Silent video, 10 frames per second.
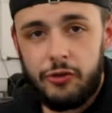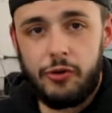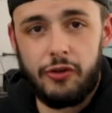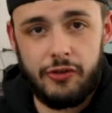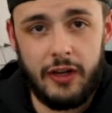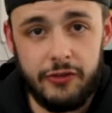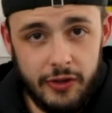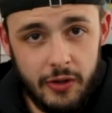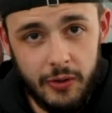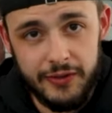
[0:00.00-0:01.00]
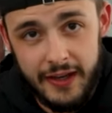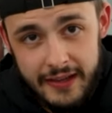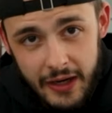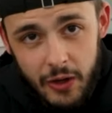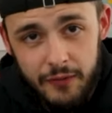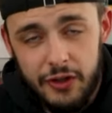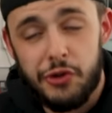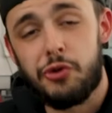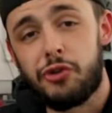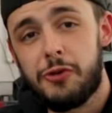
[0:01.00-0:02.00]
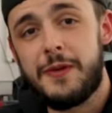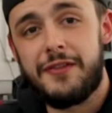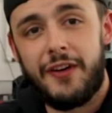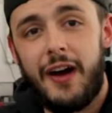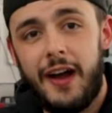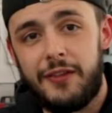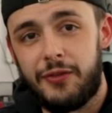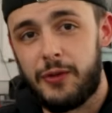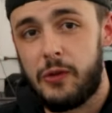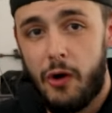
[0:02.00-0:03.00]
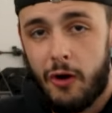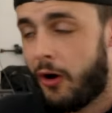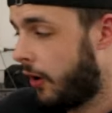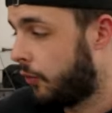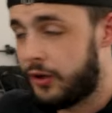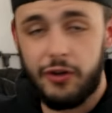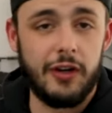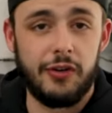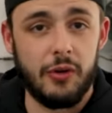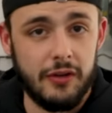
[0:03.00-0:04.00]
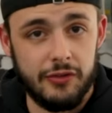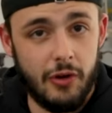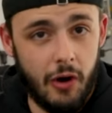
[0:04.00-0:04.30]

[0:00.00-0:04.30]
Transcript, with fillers: as you do your stage 0 and take care of it, you should be fine for the long haul of what you're gonna do to this